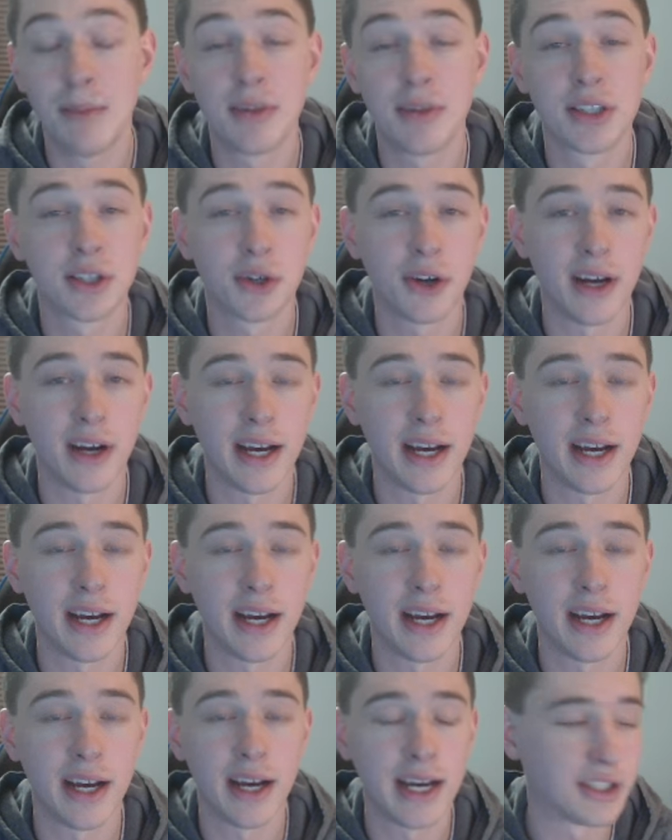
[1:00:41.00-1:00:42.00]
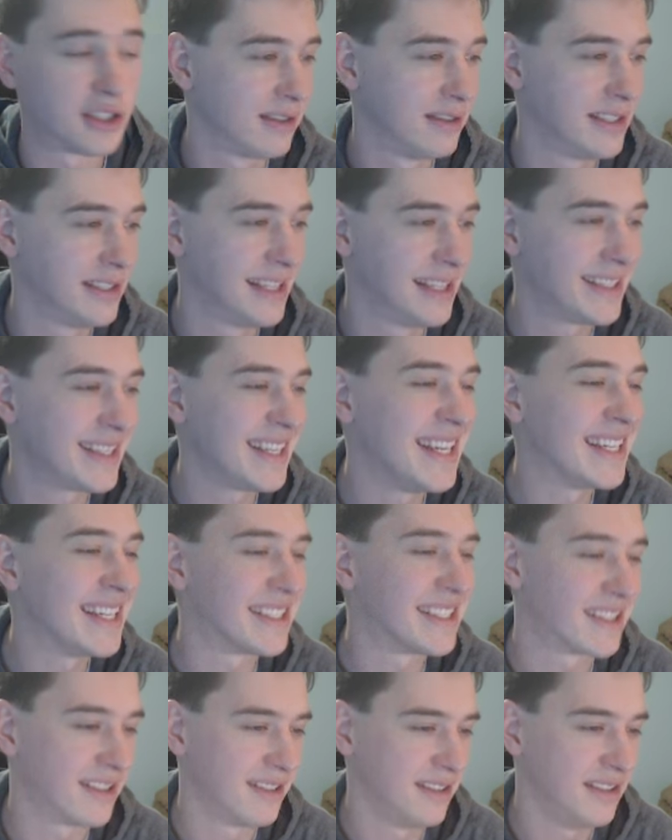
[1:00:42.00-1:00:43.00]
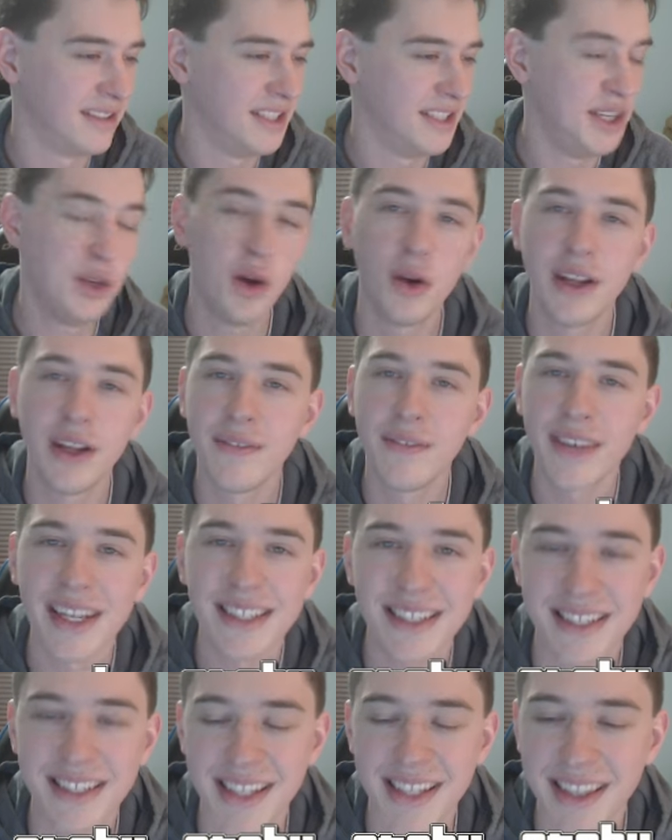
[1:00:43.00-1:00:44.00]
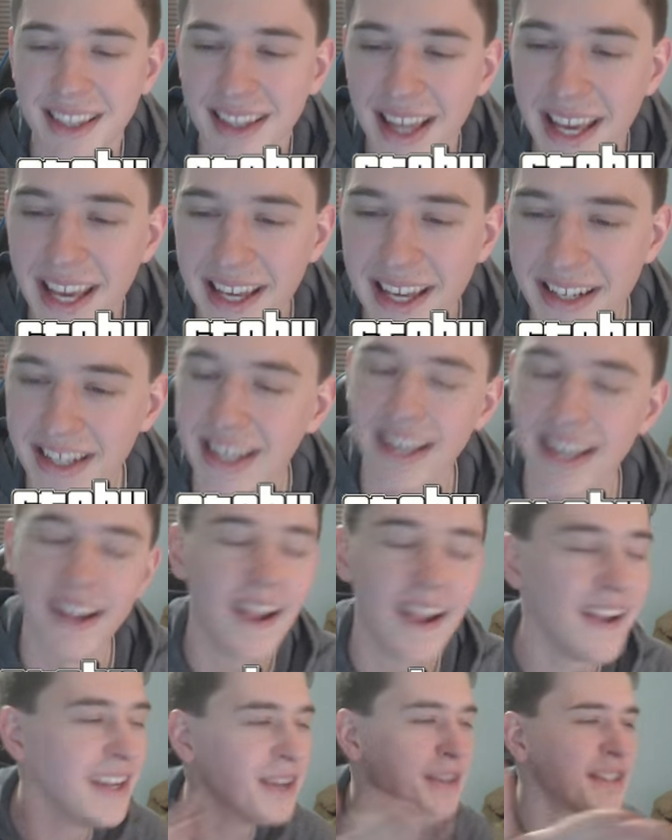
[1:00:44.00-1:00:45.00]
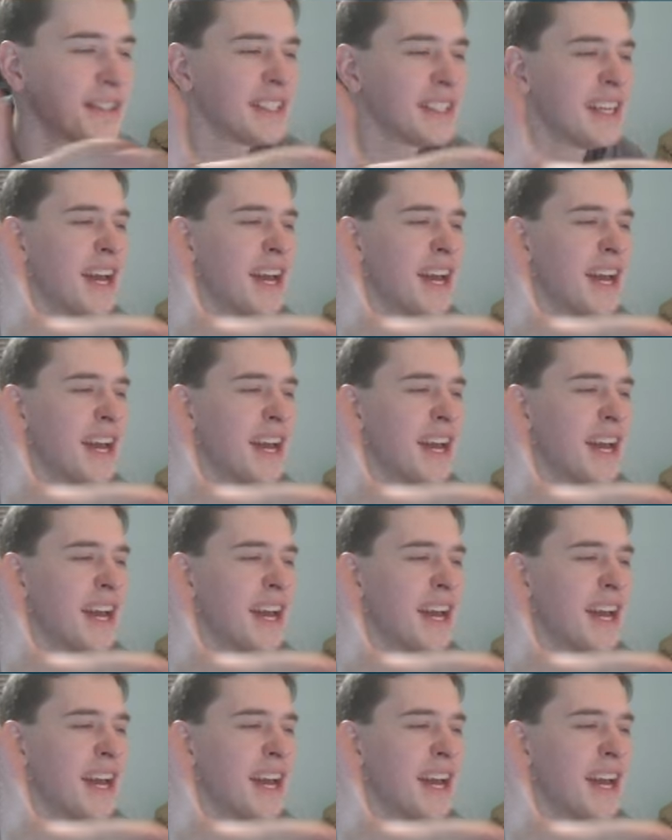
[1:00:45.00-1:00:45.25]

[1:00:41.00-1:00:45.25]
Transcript: has crashed. That's it. You don't even get to see the landing. And here's the